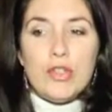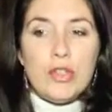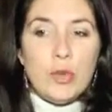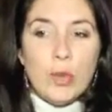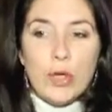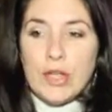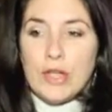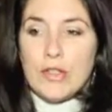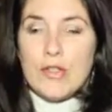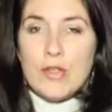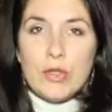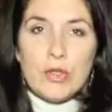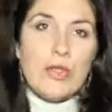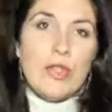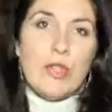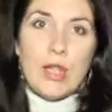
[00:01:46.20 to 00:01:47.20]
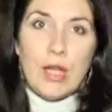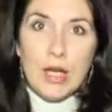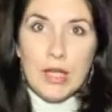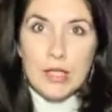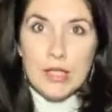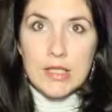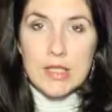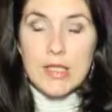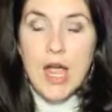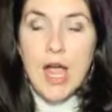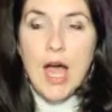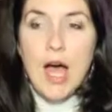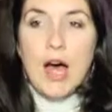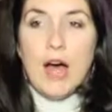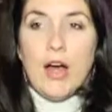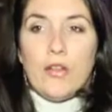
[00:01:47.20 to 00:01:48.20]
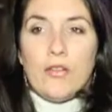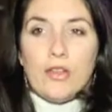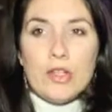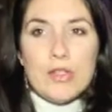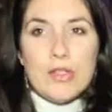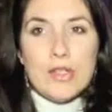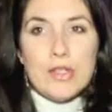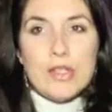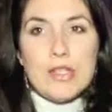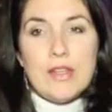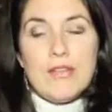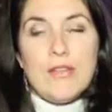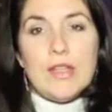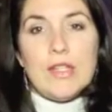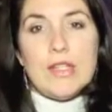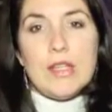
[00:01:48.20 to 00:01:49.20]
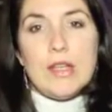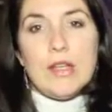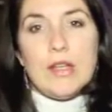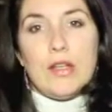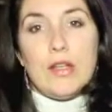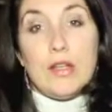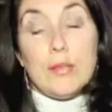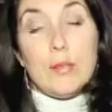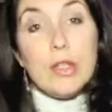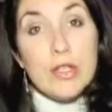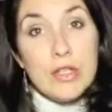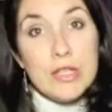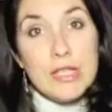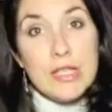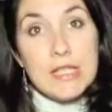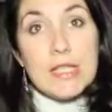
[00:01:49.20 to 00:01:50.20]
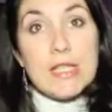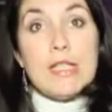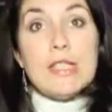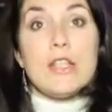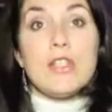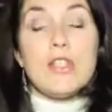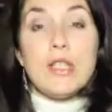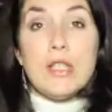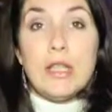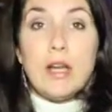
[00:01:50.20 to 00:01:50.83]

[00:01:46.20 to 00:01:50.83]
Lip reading: doing certain things, versus if it's an emergency C-section,